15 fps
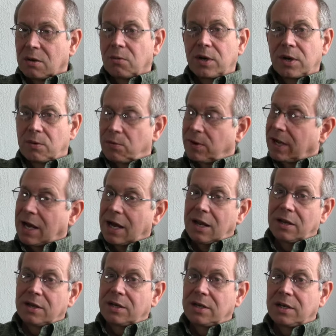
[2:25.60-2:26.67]
when in
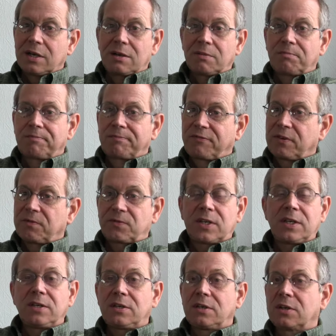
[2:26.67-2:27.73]
reality
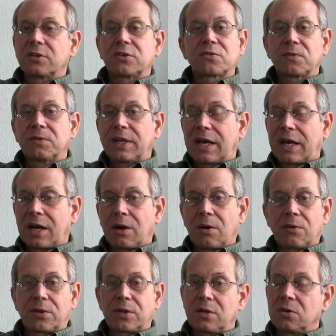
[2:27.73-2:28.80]
15 years from
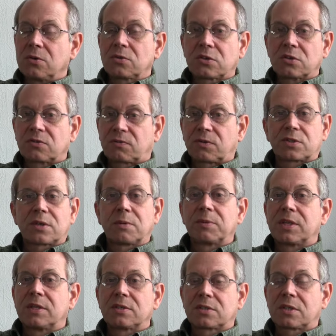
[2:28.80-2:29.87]
now, the uses for some
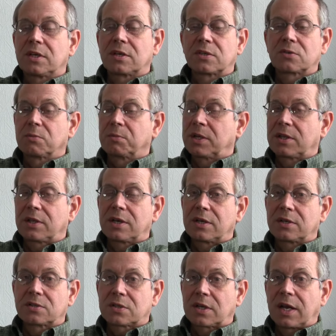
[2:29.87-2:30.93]
of these things will be
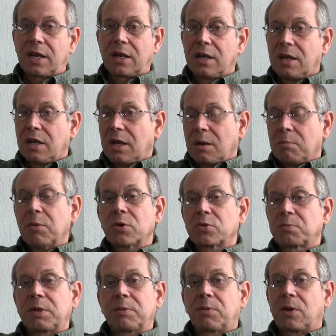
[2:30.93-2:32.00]
things that
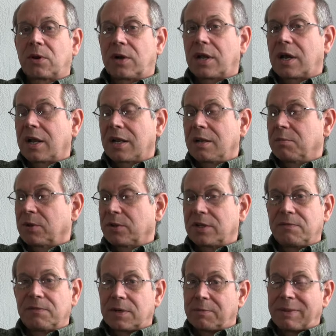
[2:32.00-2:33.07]
most people are not able to
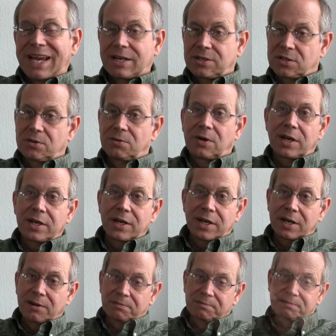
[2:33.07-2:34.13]
even imagine right
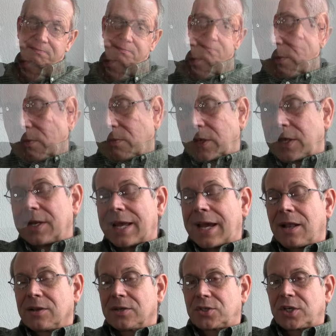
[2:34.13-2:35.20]
now. The
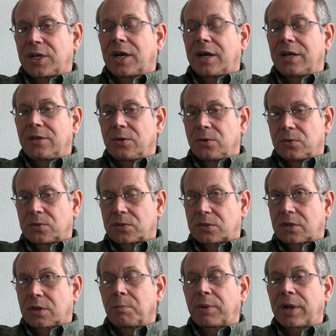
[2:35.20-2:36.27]
analogy I use
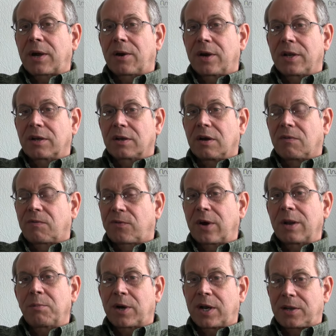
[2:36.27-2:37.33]
comparing a
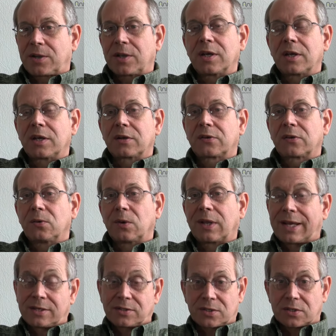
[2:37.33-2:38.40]
frame rate thing to
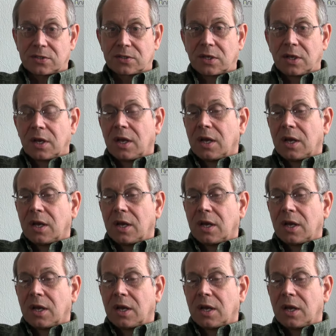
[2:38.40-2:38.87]
lenses.